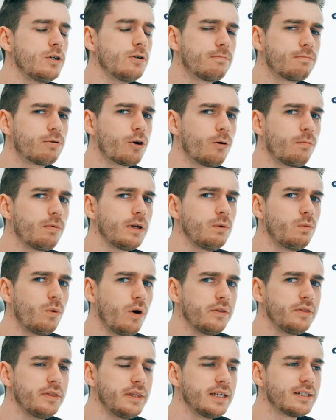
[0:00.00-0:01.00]
you'll probably
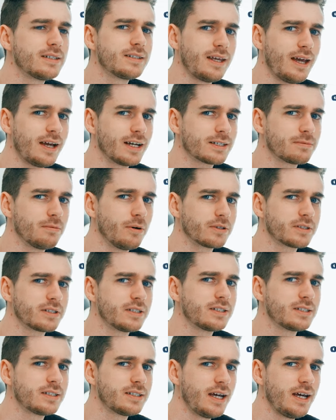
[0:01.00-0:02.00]
want this text box
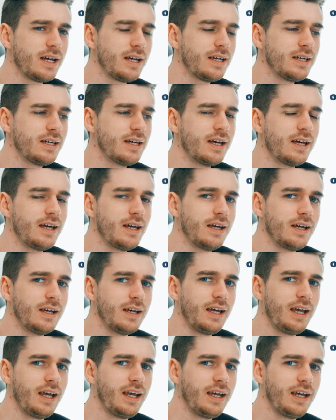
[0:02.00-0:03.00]
to say
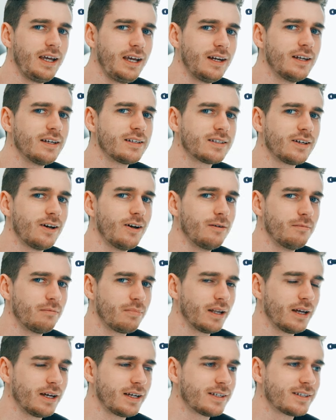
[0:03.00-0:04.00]
in a certain
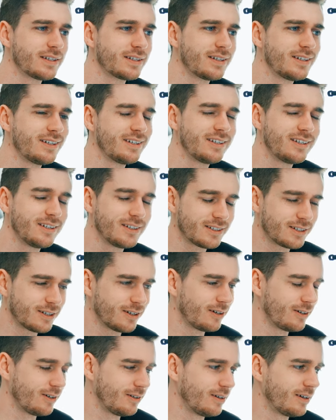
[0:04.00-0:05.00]
place.
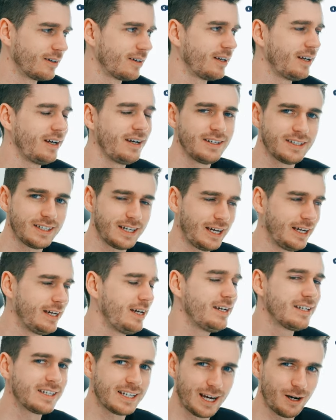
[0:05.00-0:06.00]
So here's,
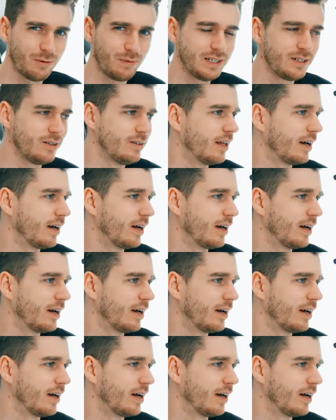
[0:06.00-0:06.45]
here's how we do